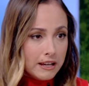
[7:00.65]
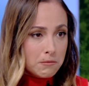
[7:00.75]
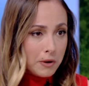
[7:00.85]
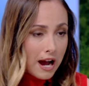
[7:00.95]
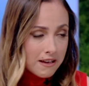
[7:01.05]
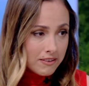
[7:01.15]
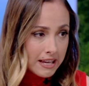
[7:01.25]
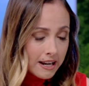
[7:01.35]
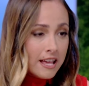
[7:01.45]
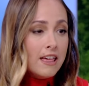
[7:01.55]
and
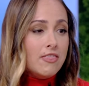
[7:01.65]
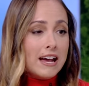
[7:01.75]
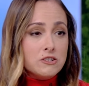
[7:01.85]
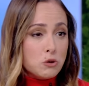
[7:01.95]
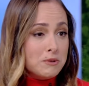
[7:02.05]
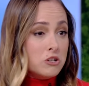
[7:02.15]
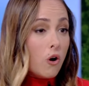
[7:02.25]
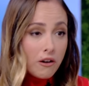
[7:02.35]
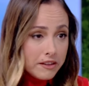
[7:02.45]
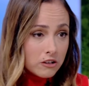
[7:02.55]
private, that is open to
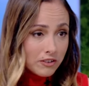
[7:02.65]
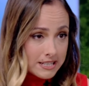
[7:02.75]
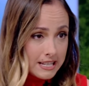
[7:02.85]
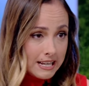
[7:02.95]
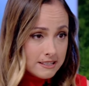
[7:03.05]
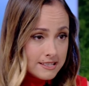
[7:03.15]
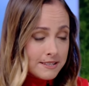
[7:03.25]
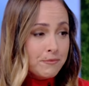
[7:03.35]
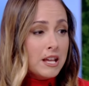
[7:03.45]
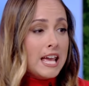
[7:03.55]
all legal residents.
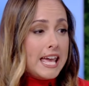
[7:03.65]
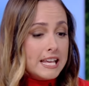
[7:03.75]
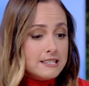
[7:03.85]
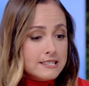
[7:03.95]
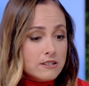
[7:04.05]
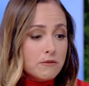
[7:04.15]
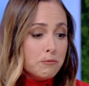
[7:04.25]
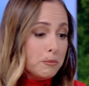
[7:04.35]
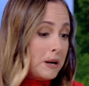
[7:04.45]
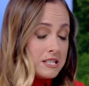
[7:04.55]
Its
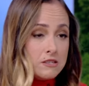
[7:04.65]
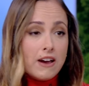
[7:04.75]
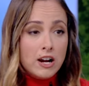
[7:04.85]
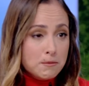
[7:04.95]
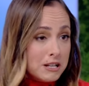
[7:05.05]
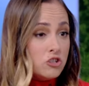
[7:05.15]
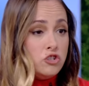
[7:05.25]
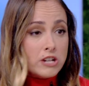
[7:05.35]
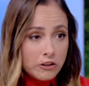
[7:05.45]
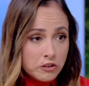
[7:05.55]
prices vary, but it's
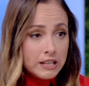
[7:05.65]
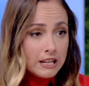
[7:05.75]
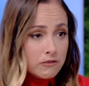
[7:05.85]
generally an